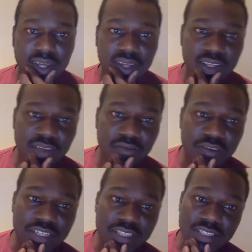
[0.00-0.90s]
the
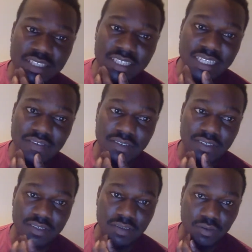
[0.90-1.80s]
reasons
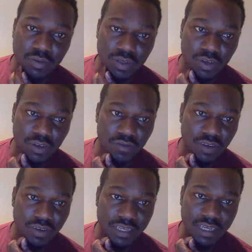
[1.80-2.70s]
given were not
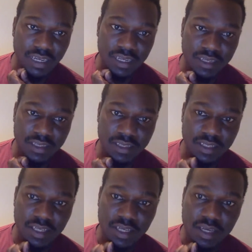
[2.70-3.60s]
very clear,
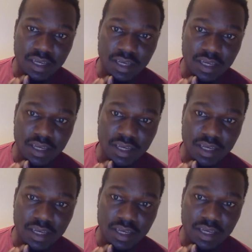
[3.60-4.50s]
but
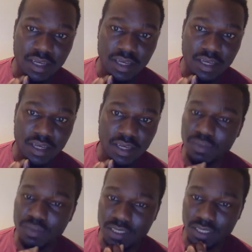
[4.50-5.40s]
it's hard
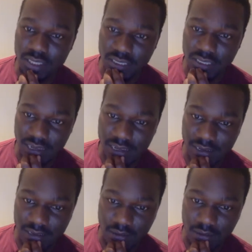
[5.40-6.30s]
for me to
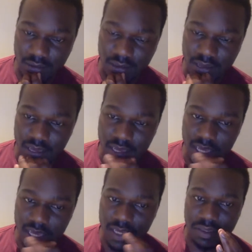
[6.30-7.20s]
understand
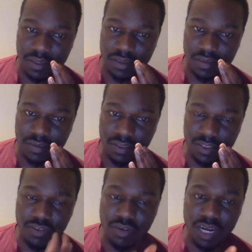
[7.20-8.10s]
a
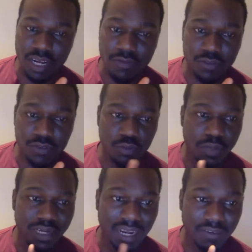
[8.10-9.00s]
drive to
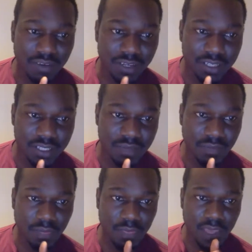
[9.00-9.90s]
Pan-Africanism
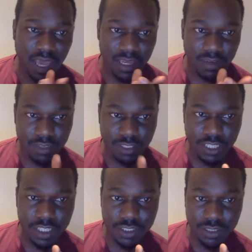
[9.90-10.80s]
and the
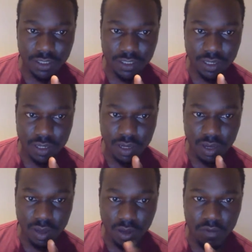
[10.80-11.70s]
rejection
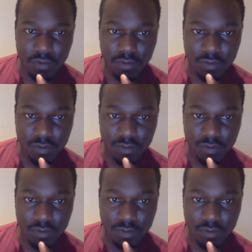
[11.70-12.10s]
of